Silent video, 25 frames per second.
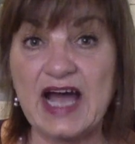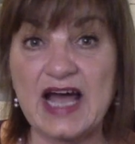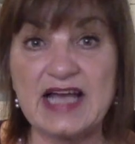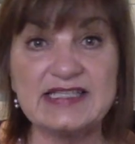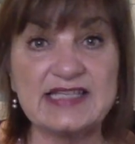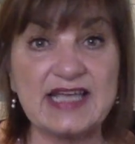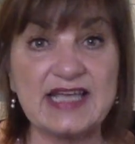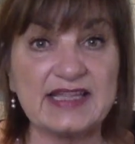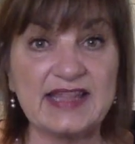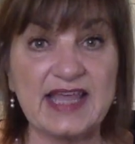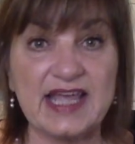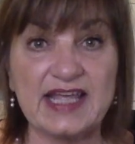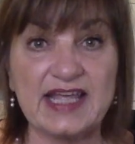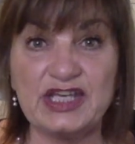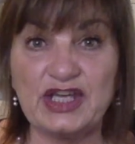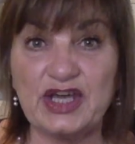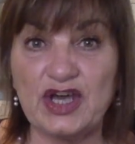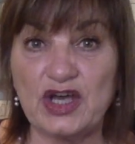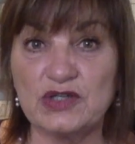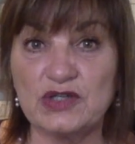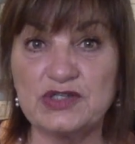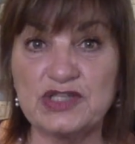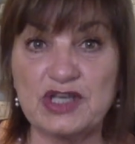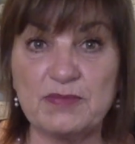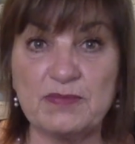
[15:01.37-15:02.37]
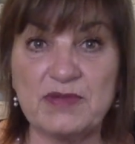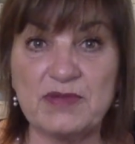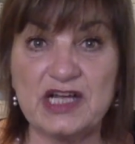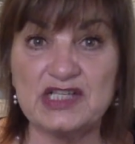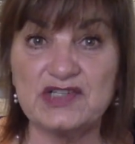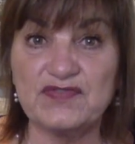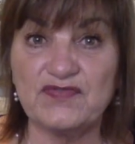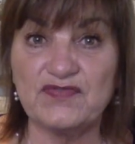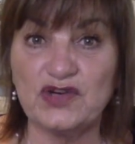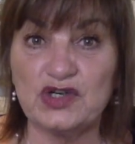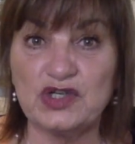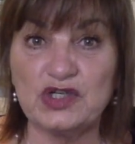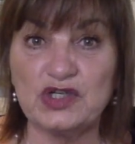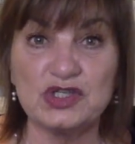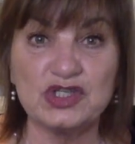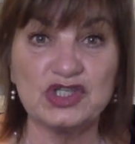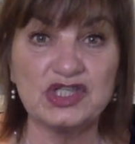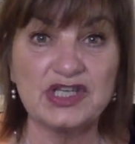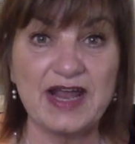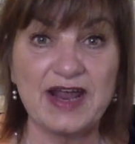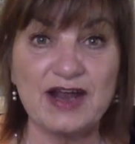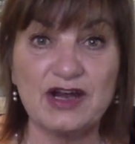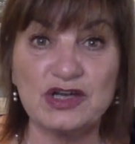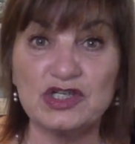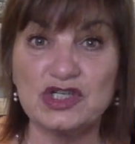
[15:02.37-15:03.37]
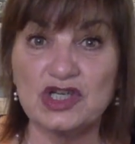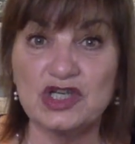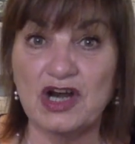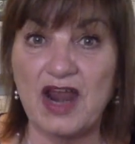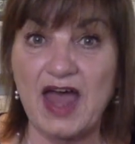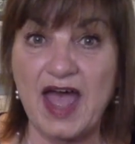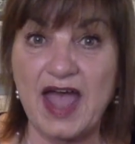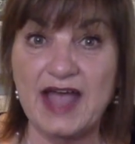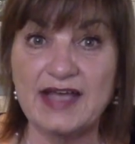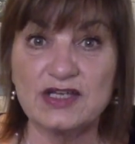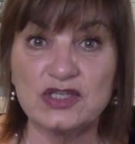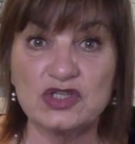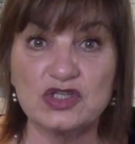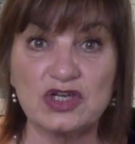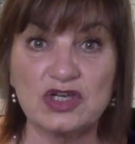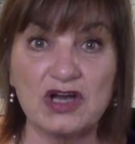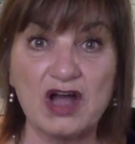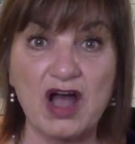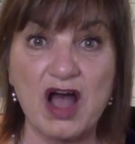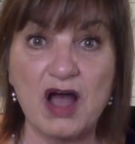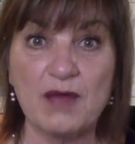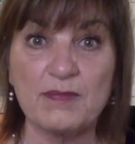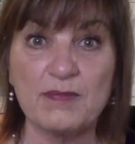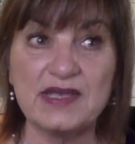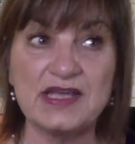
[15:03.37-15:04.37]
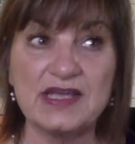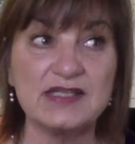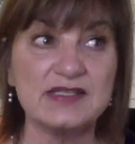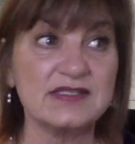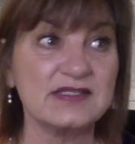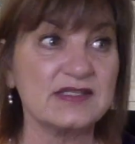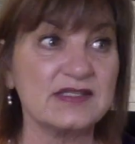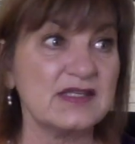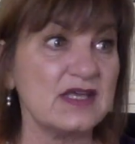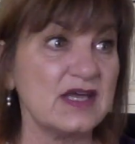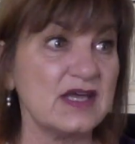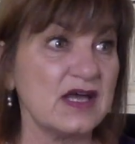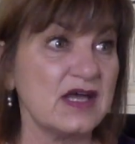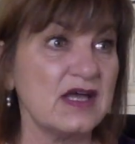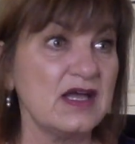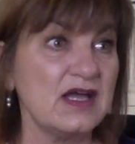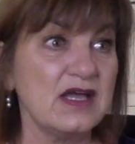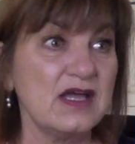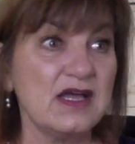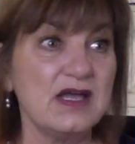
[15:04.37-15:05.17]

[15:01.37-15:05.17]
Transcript: guys, I thank y'all so much for your shares, your likes, your comments, the